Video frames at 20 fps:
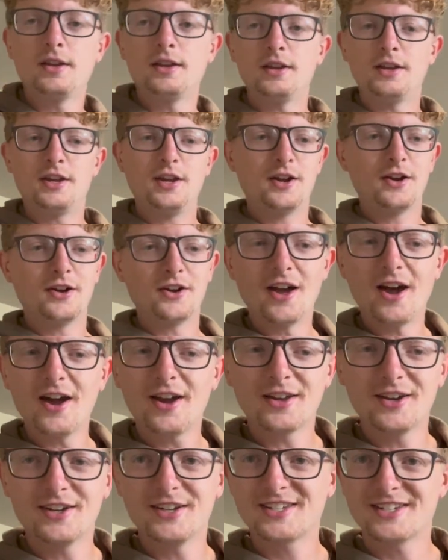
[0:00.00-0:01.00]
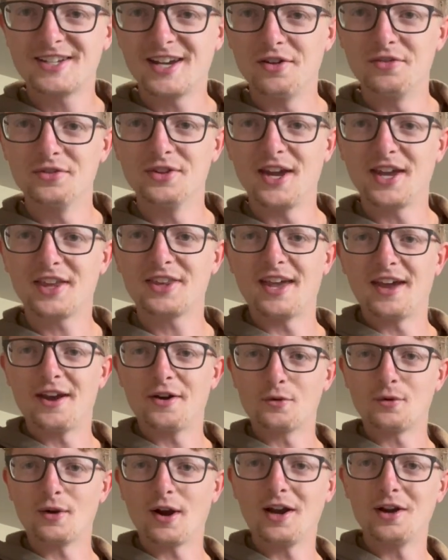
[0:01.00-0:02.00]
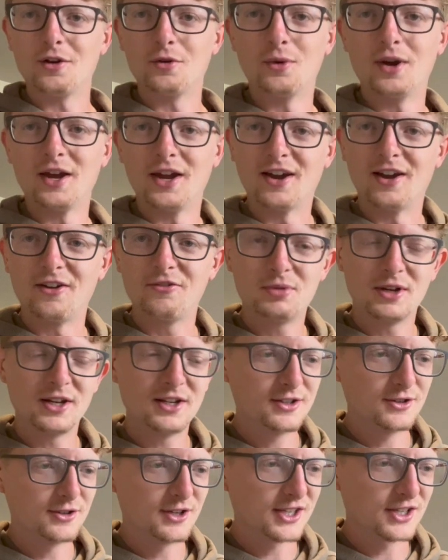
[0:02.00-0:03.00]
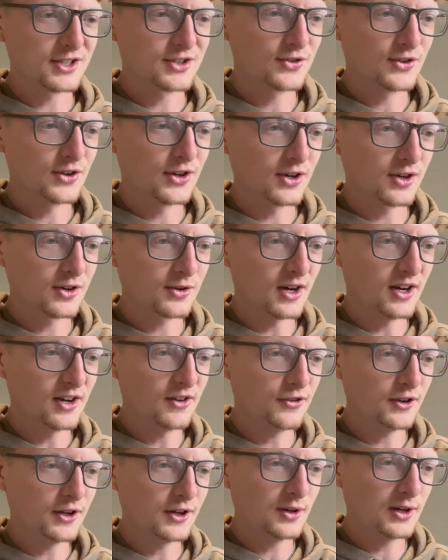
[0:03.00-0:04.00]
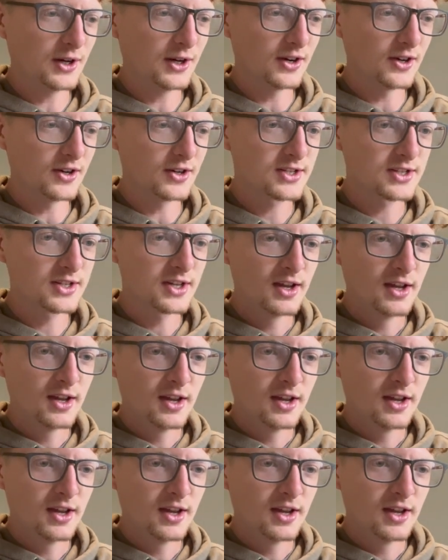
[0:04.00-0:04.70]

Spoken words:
You're not gonna sound like that right away. I've been doing this for quite a few years.